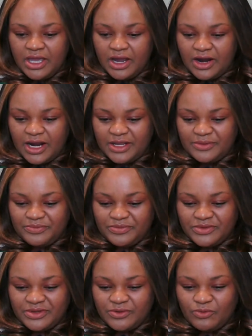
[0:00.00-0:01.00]
All right.
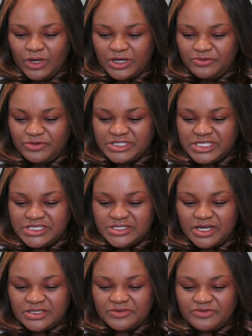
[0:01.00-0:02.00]
Wonderful teaching,
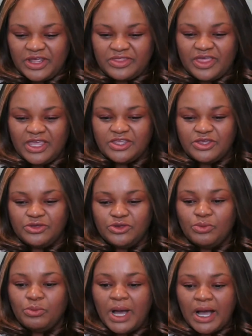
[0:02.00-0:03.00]
Dr. Faith. Thank you.
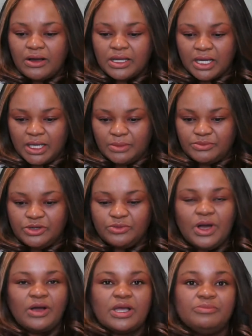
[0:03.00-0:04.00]
You welcome. You
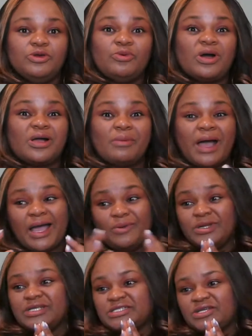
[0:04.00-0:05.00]
welcome. You welcome. I
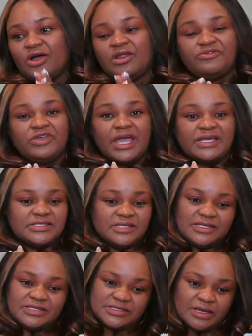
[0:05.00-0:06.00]
want to see all of you guys
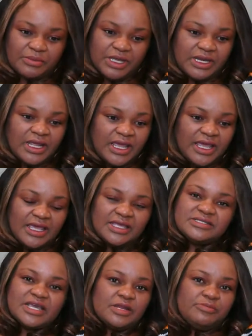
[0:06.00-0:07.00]
in the summit.
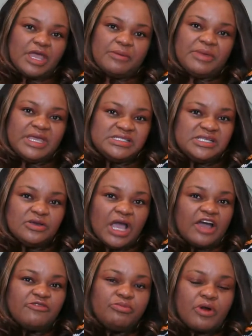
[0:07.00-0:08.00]
It's going to be amazing.
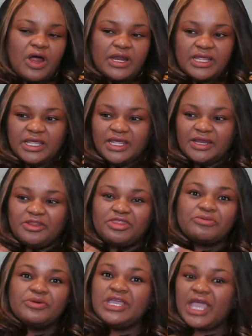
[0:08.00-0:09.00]
I've brought in
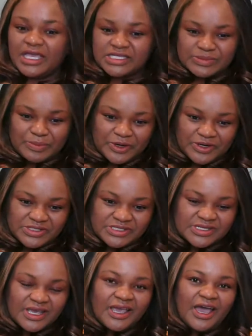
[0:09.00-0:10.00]
3
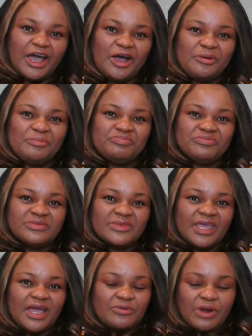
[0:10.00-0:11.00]
experts
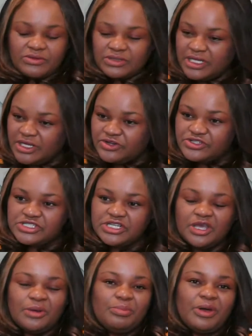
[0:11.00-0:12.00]
around
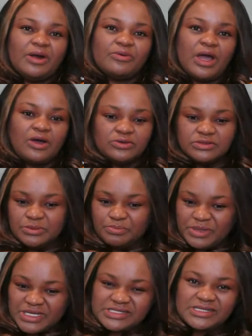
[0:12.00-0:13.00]
leadership, around
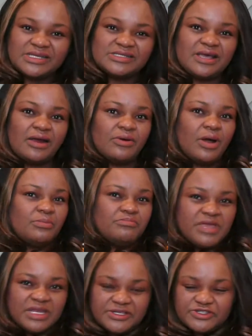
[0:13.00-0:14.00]
business, around
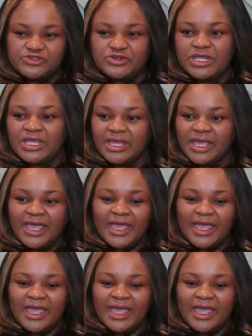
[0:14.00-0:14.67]
ministry,